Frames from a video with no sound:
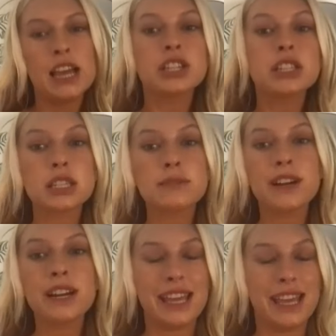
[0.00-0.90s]
She's just
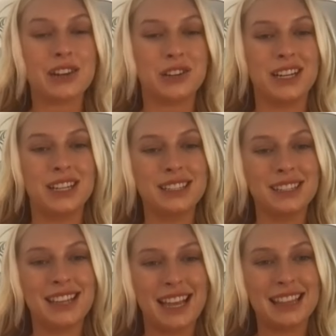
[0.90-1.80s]
very ignorant
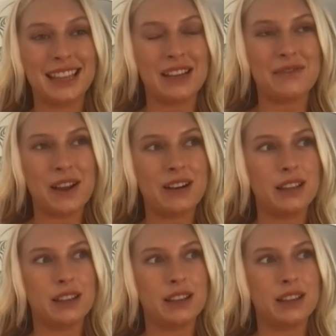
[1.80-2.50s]
and like very